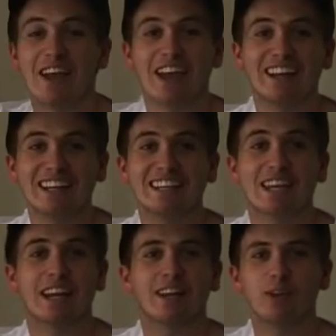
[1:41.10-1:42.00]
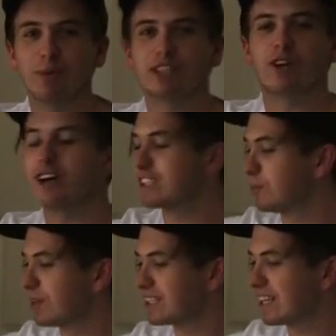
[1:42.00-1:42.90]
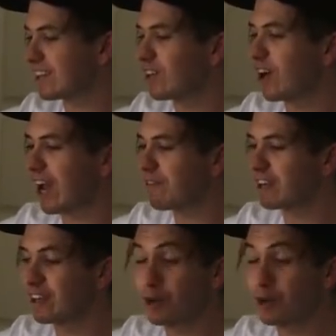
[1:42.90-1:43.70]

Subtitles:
Now, editing can get a little bit tiresome, but there's nothing like having a